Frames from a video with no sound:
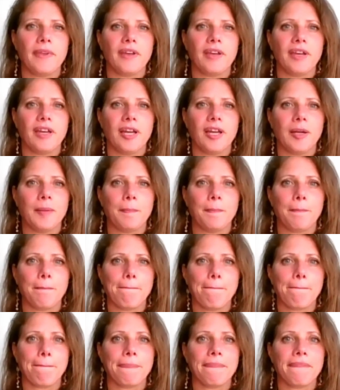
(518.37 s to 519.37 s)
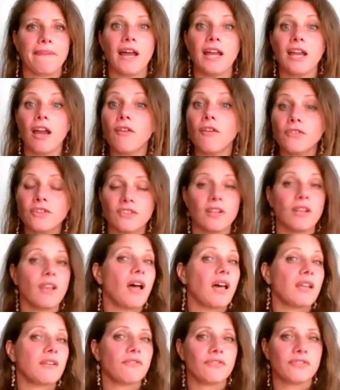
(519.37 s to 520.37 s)
Um, I offered a
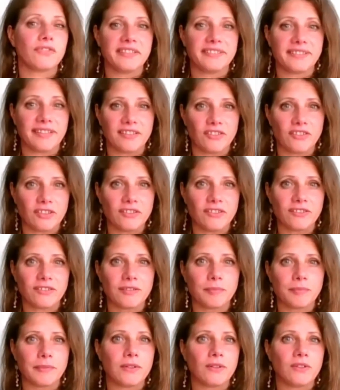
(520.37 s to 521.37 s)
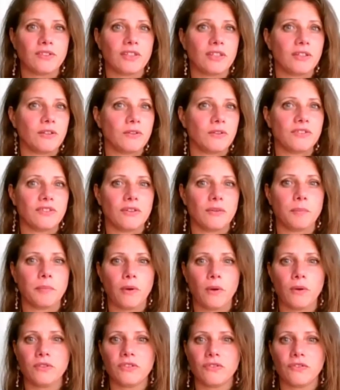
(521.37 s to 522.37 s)
lot of free sessions, because I also
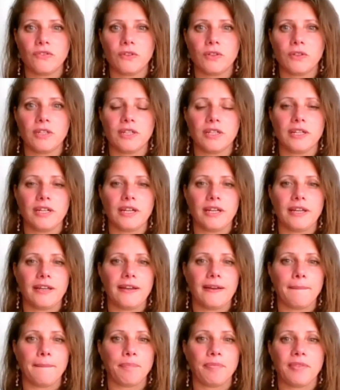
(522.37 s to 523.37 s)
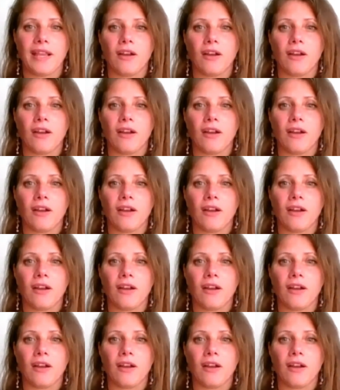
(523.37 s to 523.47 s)
both for um,